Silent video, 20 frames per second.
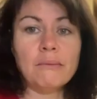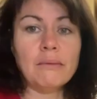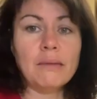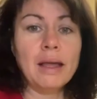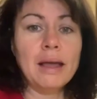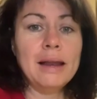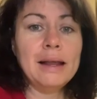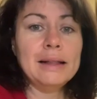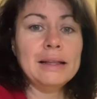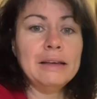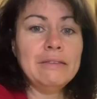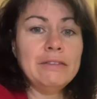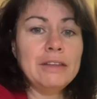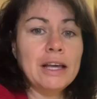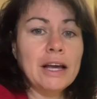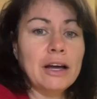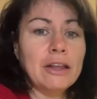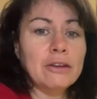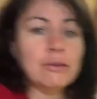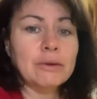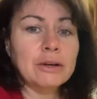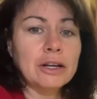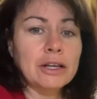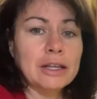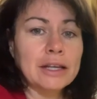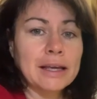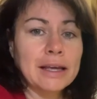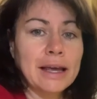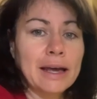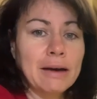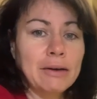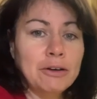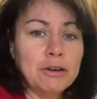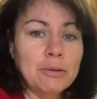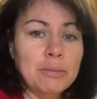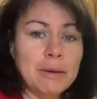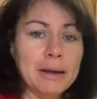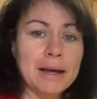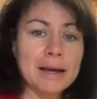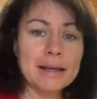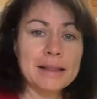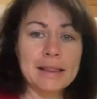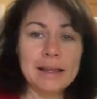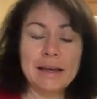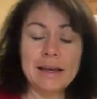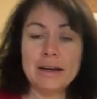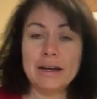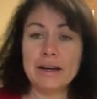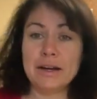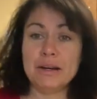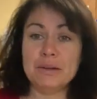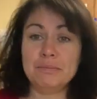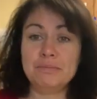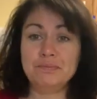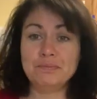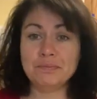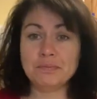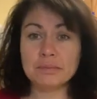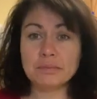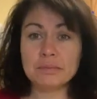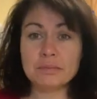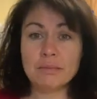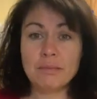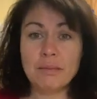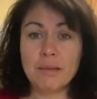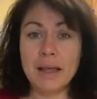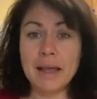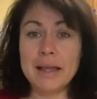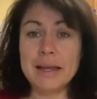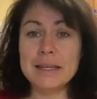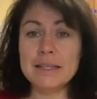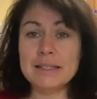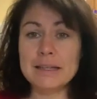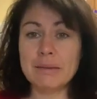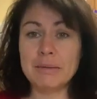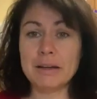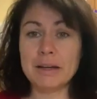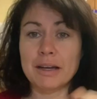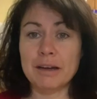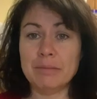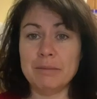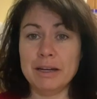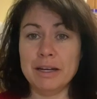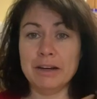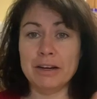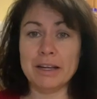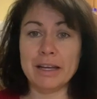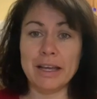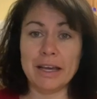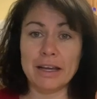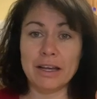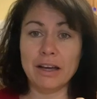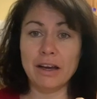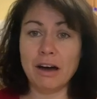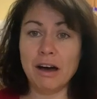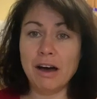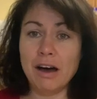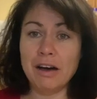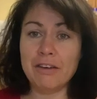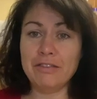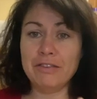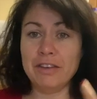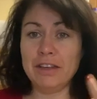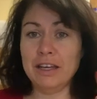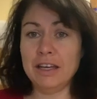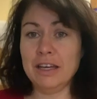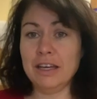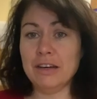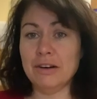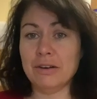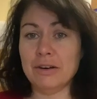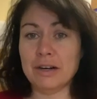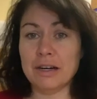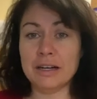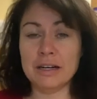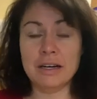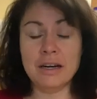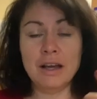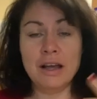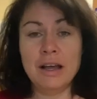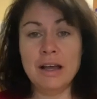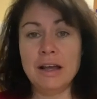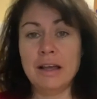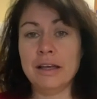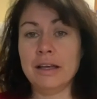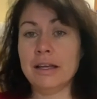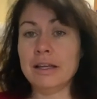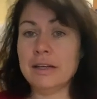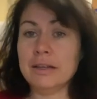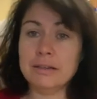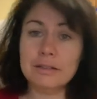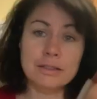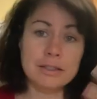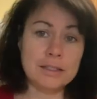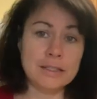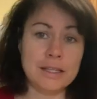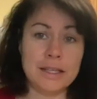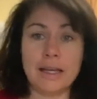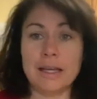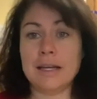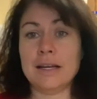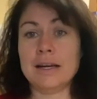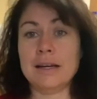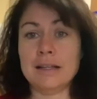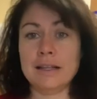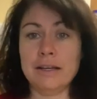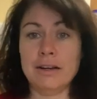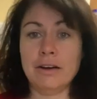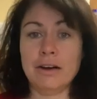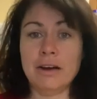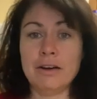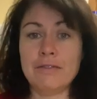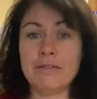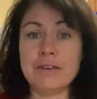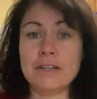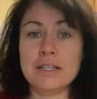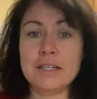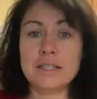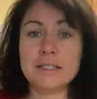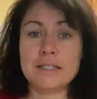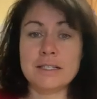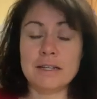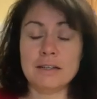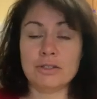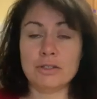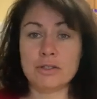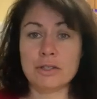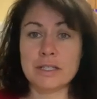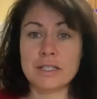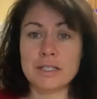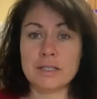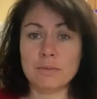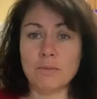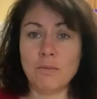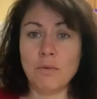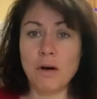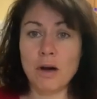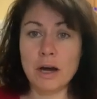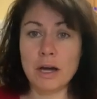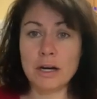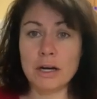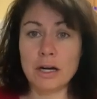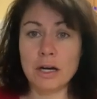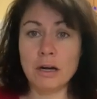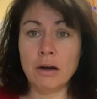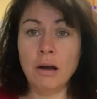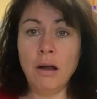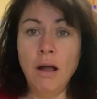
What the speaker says: And I leave the other one on the counter back there. Anytime I come in here to get coffee or, you know, just get out of the office, I'll drink some water.